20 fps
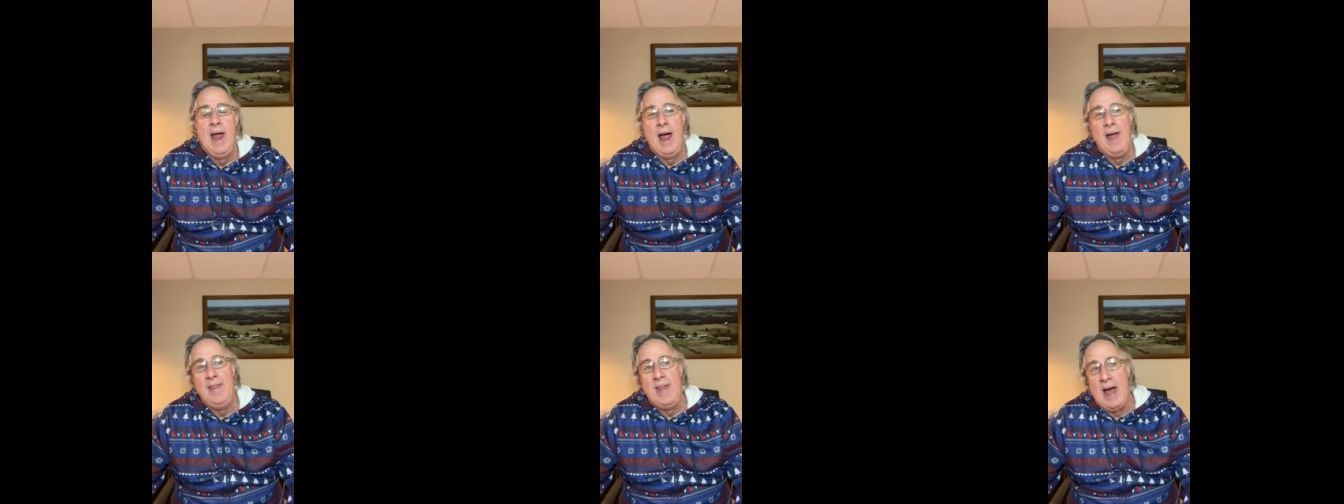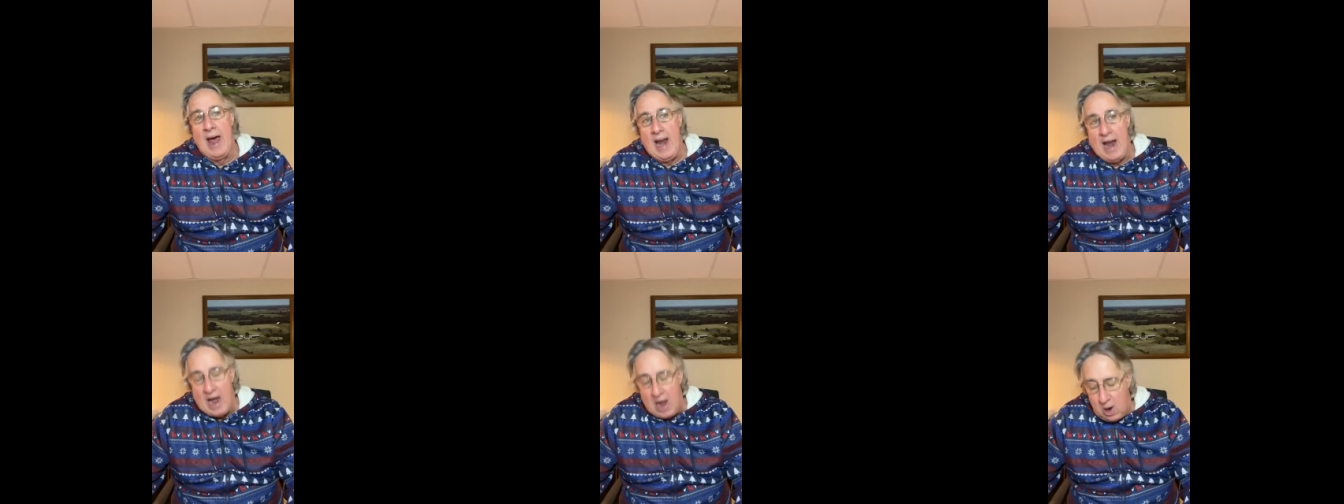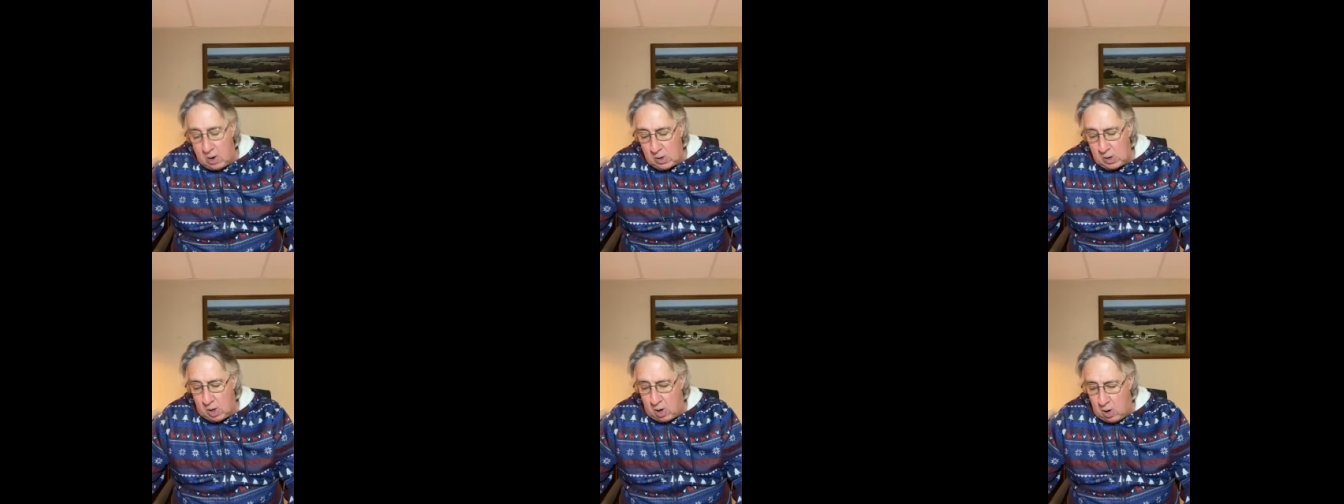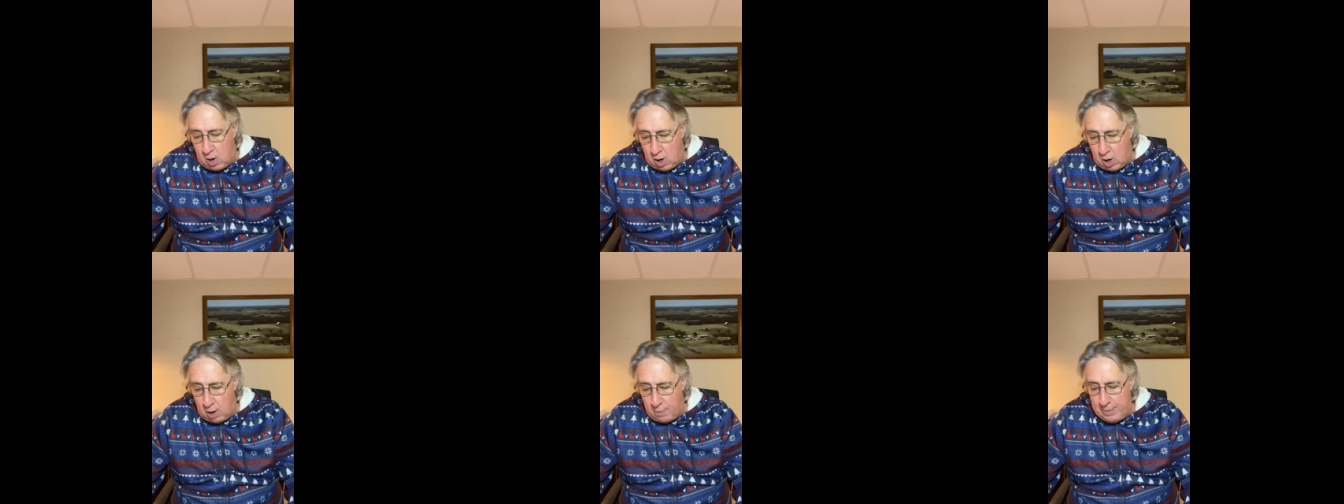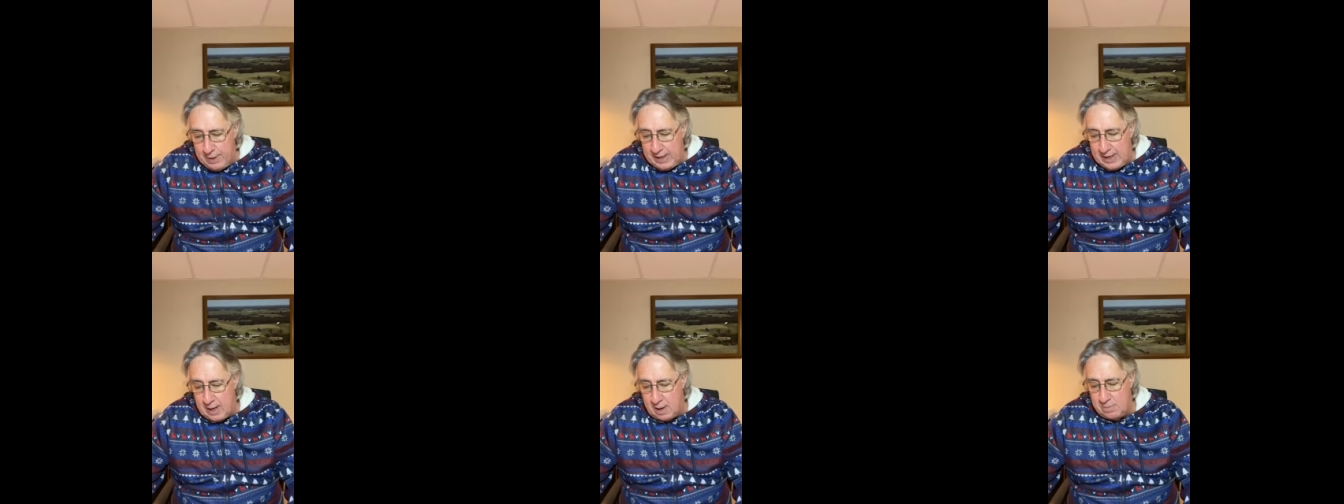and that alcohol
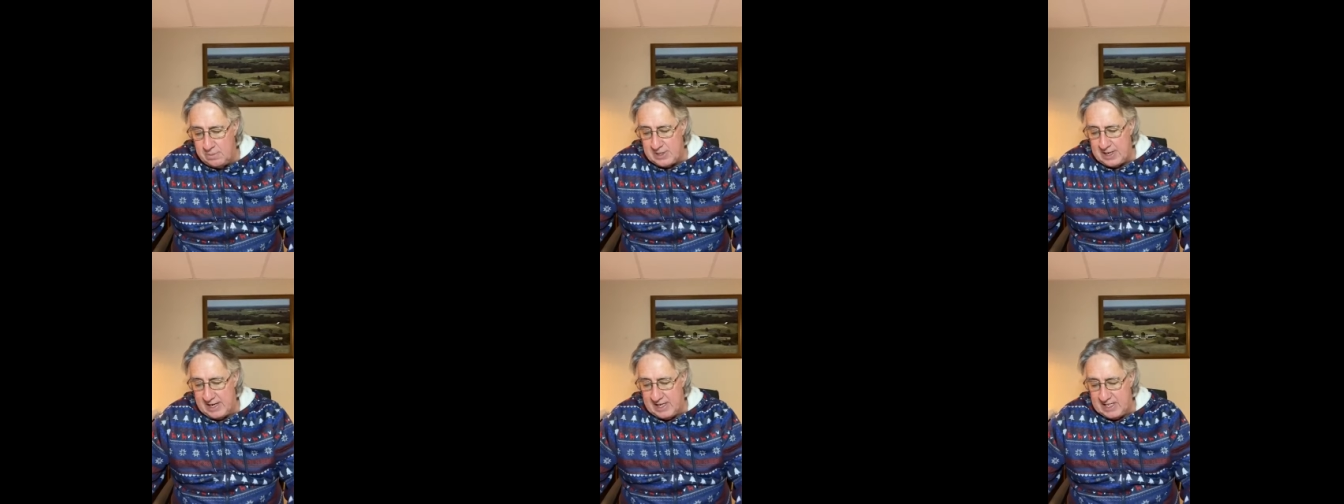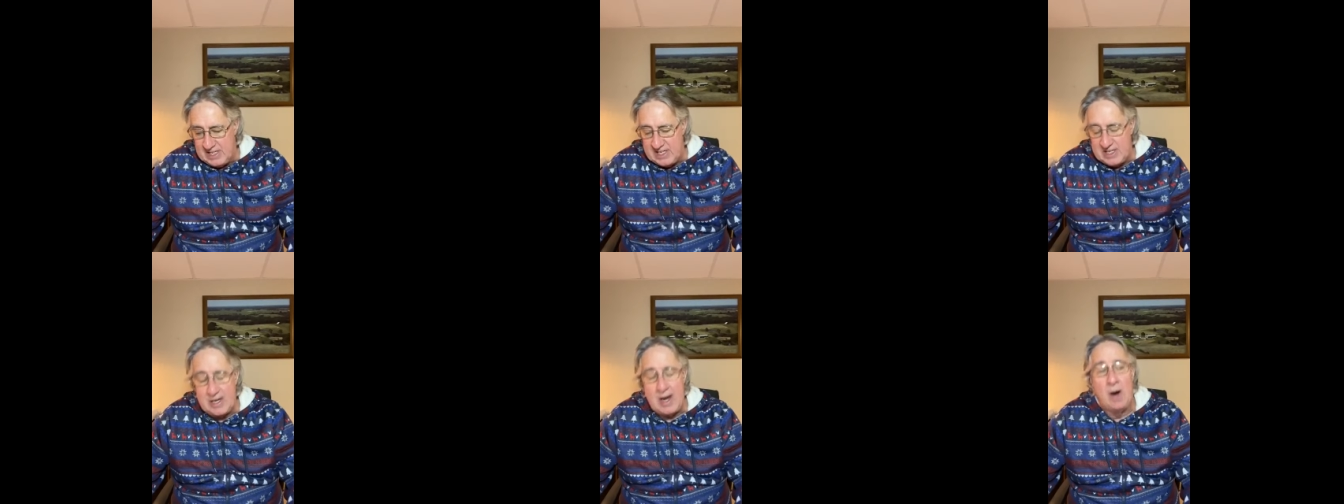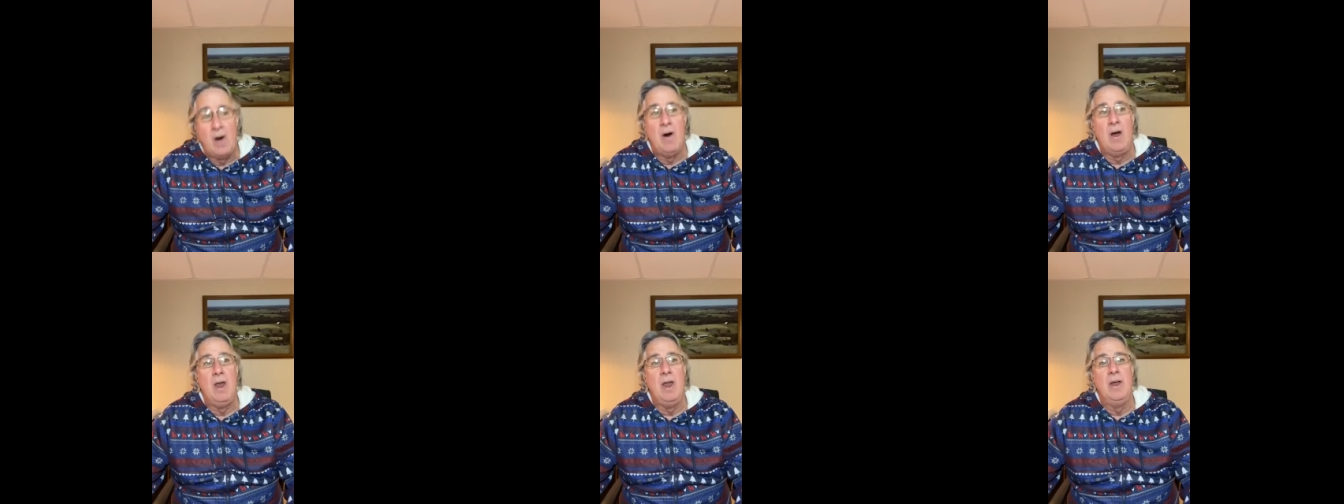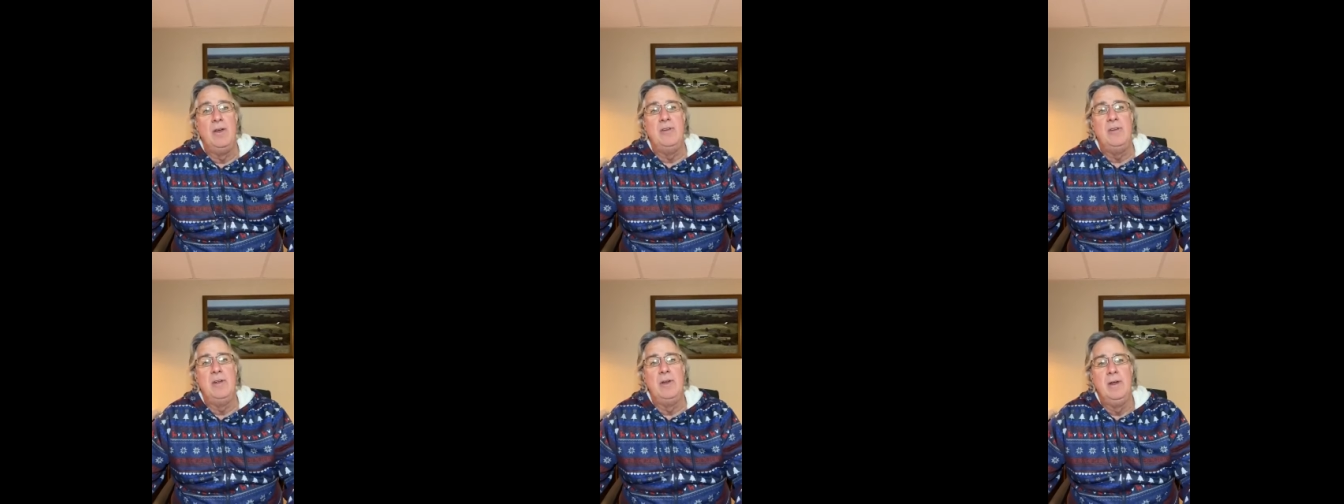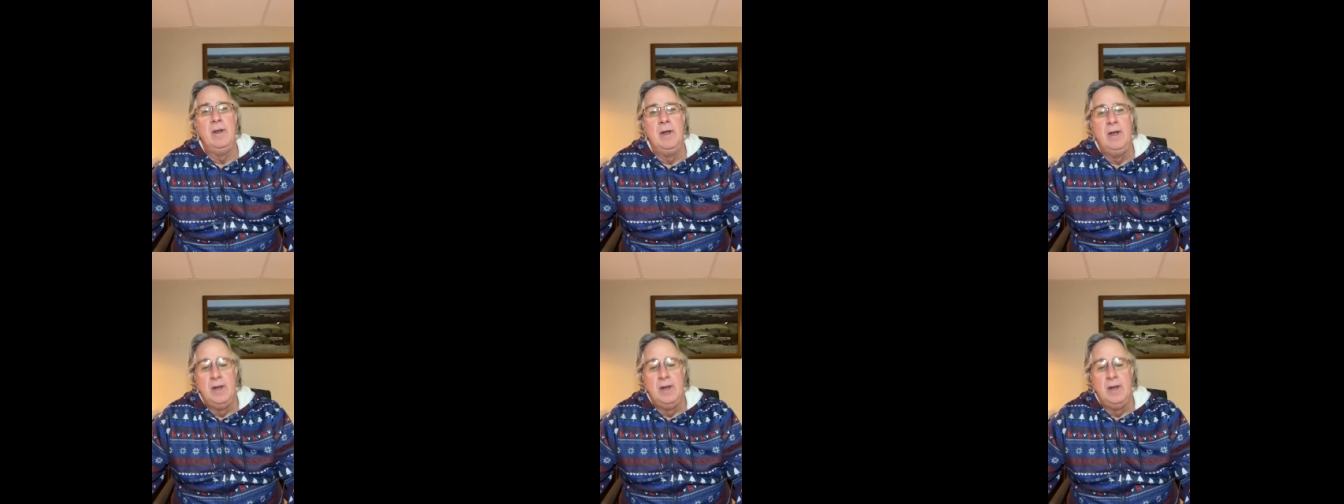becomes a sterilant